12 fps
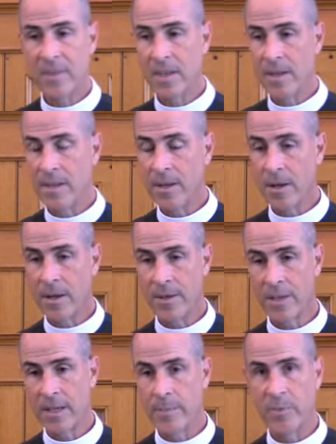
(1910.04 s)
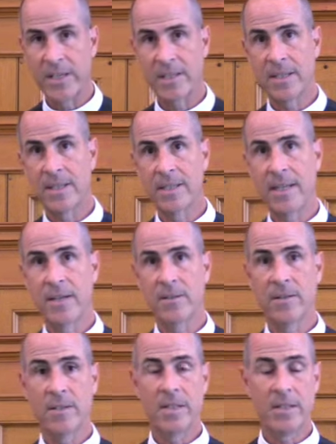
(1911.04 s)
the author kind of breaks these
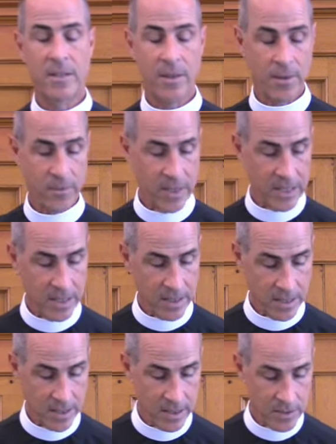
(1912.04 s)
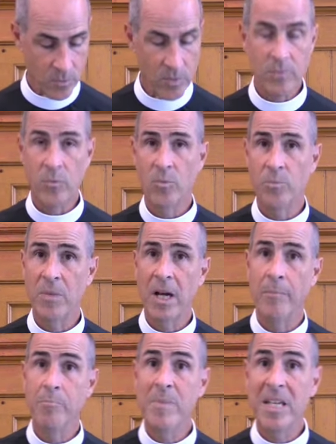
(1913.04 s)
down into three
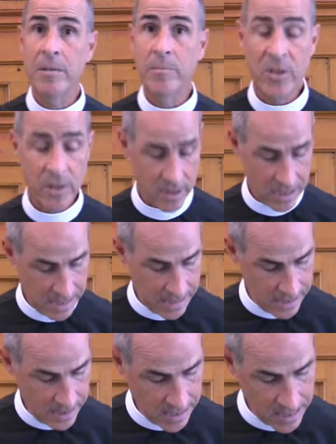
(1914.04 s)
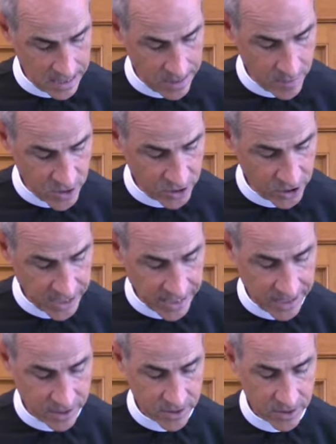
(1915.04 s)
minimal emotion
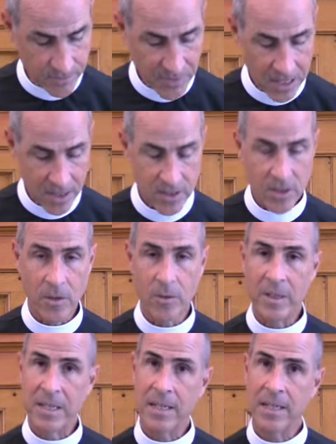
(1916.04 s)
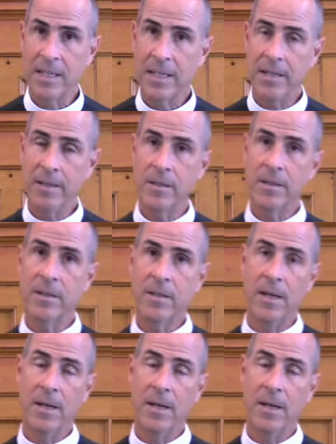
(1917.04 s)
accounts. So here,